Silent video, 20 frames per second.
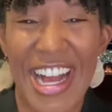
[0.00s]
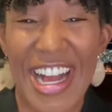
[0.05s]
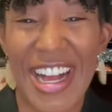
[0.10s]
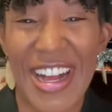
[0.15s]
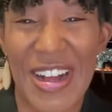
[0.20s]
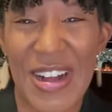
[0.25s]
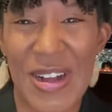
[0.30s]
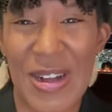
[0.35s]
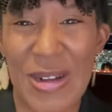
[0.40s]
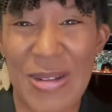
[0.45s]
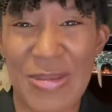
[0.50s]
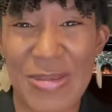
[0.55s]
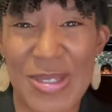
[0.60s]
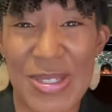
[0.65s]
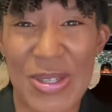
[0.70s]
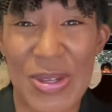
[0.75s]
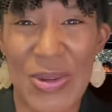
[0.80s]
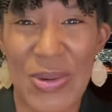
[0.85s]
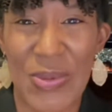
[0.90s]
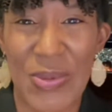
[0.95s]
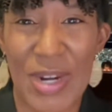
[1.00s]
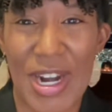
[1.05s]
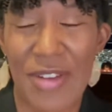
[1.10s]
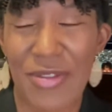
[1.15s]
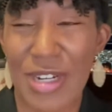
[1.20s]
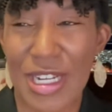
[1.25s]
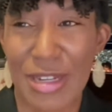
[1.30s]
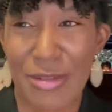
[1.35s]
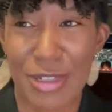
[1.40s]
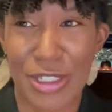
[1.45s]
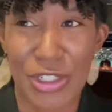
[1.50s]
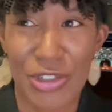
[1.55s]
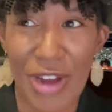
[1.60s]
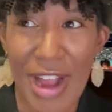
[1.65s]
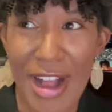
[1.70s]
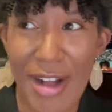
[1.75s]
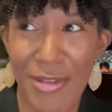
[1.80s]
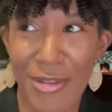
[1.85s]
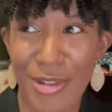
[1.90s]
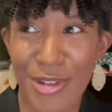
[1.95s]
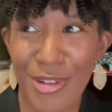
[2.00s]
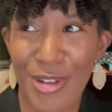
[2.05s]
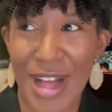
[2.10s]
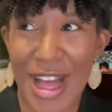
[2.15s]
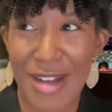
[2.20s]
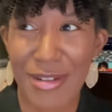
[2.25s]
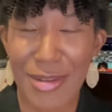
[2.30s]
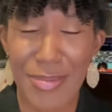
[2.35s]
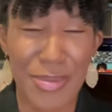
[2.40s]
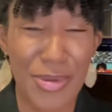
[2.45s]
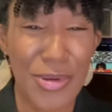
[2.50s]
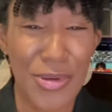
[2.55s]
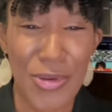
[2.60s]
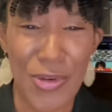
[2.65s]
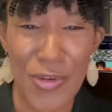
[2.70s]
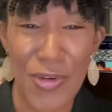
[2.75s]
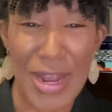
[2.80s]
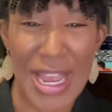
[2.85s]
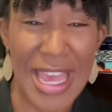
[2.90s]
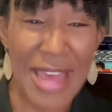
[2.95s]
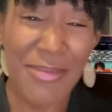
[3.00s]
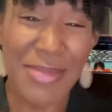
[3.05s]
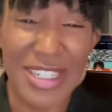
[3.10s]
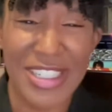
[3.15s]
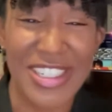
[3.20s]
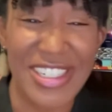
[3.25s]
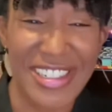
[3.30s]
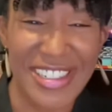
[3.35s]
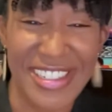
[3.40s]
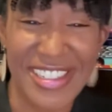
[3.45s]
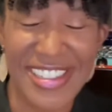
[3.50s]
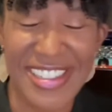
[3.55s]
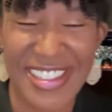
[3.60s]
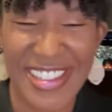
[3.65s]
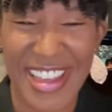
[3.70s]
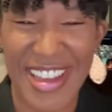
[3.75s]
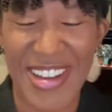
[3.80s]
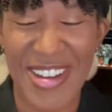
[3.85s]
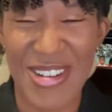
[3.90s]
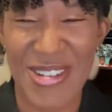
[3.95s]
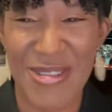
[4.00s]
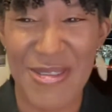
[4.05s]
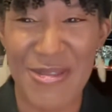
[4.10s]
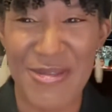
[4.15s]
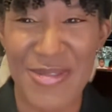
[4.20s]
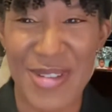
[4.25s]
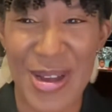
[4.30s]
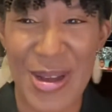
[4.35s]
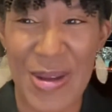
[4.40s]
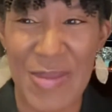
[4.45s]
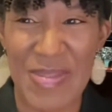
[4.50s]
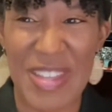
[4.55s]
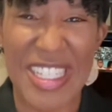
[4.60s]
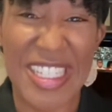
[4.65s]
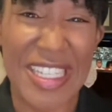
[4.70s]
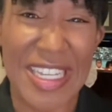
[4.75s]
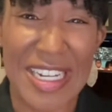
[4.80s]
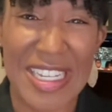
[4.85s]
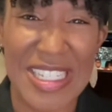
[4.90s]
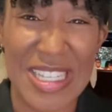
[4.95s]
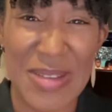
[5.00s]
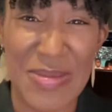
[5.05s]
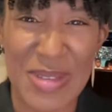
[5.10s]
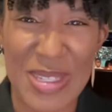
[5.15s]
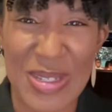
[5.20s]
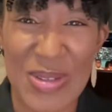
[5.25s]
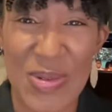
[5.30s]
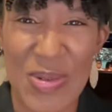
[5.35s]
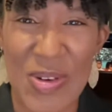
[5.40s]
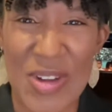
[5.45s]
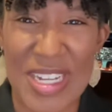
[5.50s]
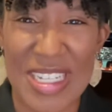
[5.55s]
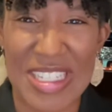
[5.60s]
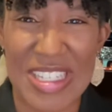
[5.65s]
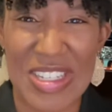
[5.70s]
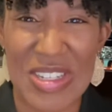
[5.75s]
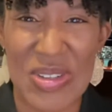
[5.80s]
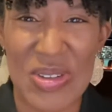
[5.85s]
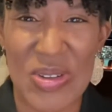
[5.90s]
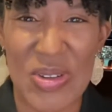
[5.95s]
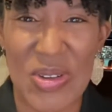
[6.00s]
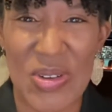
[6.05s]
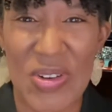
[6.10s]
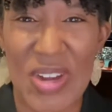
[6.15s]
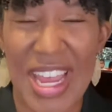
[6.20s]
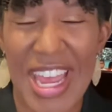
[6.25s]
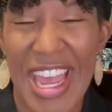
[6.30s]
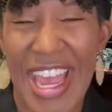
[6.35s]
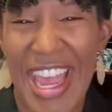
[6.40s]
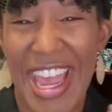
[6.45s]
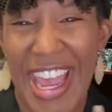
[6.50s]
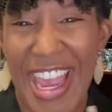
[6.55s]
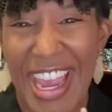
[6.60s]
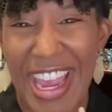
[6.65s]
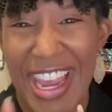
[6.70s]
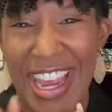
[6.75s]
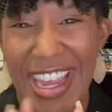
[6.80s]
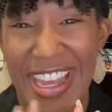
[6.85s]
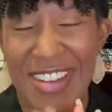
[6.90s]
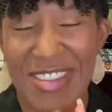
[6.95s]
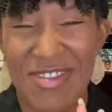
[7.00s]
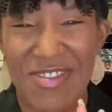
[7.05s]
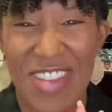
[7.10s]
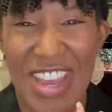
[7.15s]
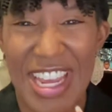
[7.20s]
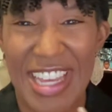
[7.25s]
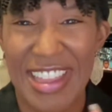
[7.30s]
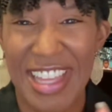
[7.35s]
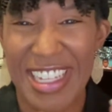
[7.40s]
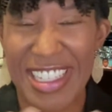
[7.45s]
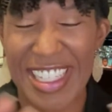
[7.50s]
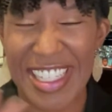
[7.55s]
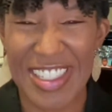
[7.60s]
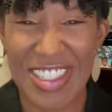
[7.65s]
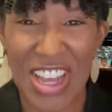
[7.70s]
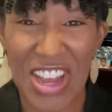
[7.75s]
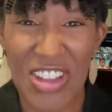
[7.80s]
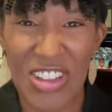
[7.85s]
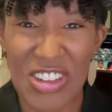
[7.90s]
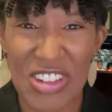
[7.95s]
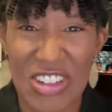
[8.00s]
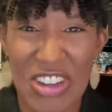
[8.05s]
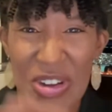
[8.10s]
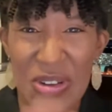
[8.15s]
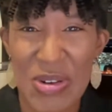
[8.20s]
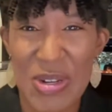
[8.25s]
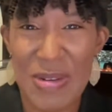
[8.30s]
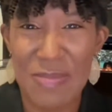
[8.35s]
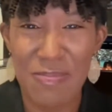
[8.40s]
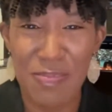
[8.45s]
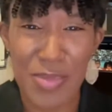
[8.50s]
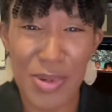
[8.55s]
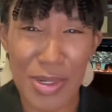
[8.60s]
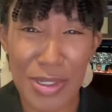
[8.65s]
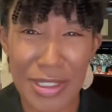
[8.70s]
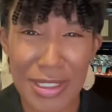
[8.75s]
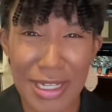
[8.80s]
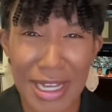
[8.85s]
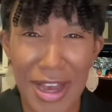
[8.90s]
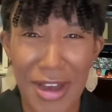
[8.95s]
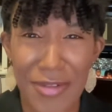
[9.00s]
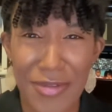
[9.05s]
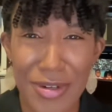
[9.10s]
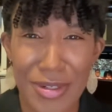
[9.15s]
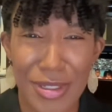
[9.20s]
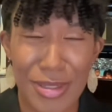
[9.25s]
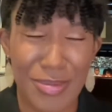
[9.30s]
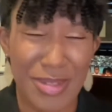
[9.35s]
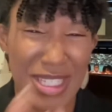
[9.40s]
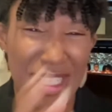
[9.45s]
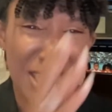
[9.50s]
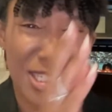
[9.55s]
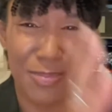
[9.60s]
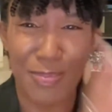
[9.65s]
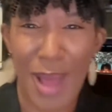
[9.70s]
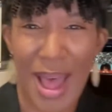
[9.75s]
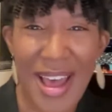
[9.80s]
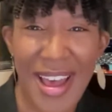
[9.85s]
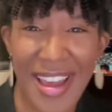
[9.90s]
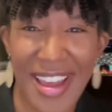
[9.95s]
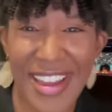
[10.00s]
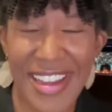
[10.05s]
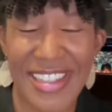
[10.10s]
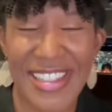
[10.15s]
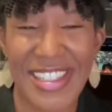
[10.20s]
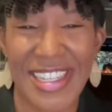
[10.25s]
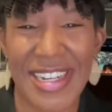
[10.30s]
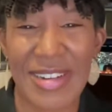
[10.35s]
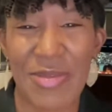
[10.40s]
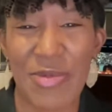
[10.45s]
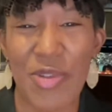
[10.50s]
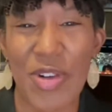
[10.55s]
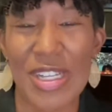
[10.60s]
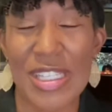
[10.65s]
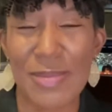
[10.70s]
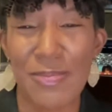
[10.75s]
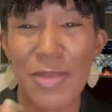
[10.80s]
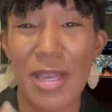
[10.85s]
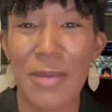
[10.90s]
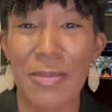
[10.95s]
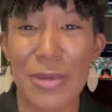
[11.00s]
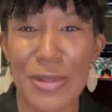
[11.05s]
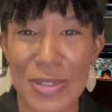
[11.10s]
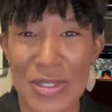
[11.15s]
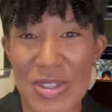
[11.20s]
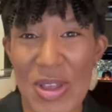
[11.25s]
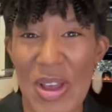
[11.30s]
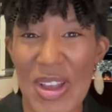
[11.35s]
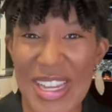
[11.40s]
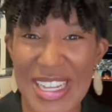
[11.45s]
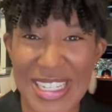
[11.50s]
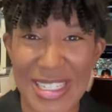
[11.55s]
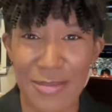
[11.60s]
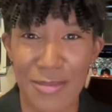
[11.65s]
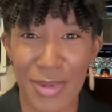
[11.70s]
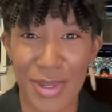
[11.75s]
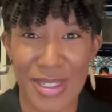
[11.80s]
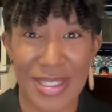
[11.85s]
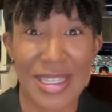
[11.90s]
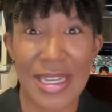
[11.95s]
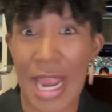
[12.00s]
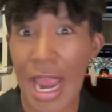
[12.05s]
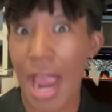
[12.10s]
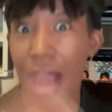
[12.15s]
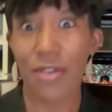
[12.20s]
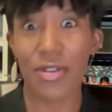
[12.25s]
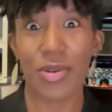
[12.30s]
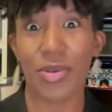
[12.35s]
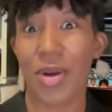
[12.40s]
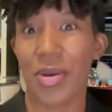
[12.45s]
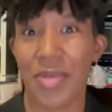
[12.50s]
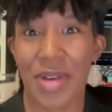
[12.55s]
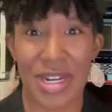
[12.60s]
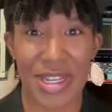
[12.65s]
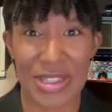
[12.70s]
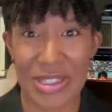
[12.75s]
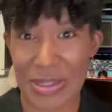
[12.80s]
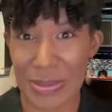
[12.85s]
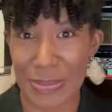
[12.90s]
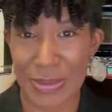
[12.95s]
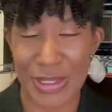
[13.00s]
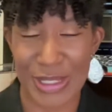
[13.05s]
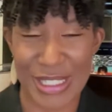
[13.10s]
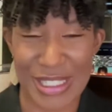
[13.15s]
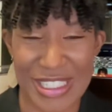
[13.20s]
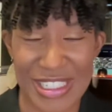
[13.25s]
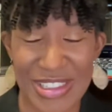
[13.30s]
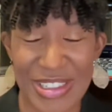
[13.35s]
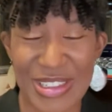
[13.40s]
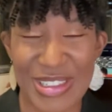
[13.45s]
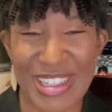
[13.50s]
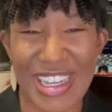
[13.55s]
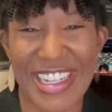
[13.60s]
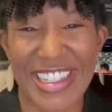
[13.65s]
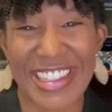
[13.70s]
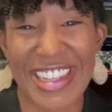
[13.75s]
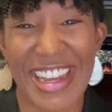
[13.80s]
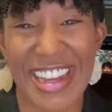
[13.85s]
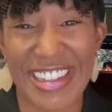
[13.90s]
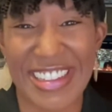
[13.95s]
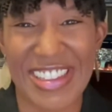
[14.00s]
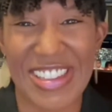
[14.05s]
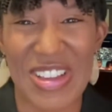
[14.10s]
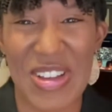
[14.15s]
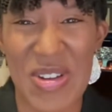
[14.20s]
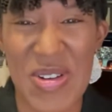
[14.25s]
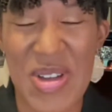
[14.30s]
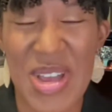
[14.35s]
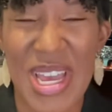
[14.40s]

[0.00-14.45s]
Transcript: So whenever he would travel, I would pull images of the cities he was going to and made like these color coded book covers with spines. And once people saw his books, and everyone wanted their books to look like that. So